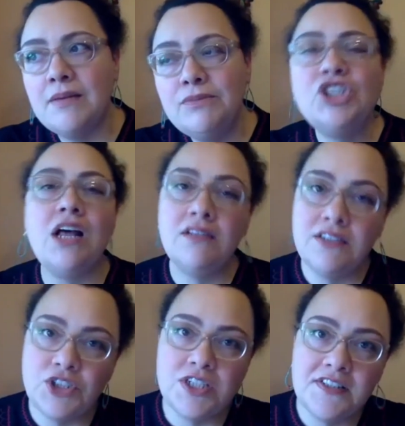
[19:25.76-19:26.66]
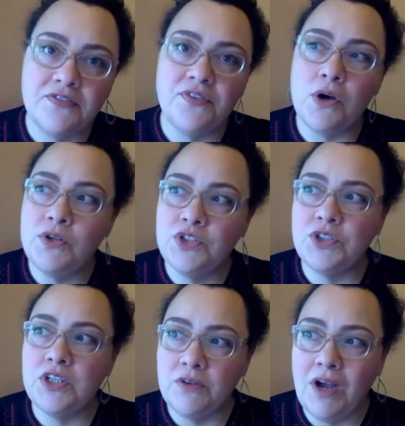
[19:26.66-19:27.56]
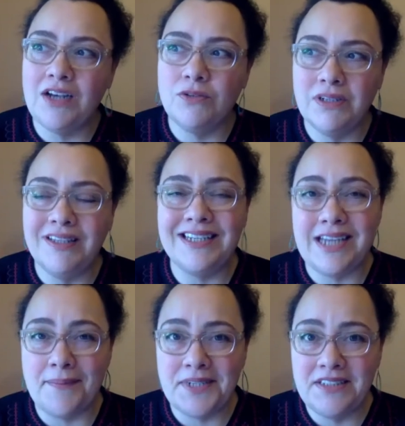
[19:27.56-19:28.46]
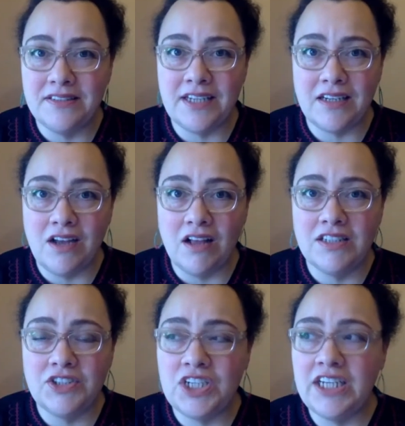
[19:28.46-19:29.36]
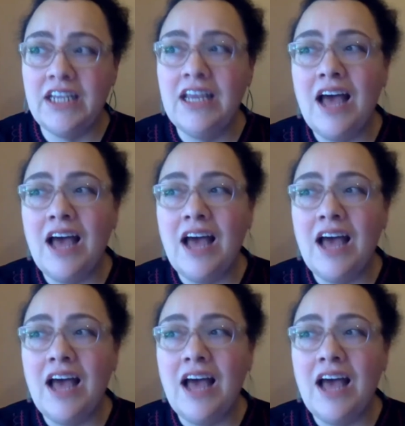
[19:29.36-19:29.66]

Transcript: challenges of folks, kind of really adapting to technology.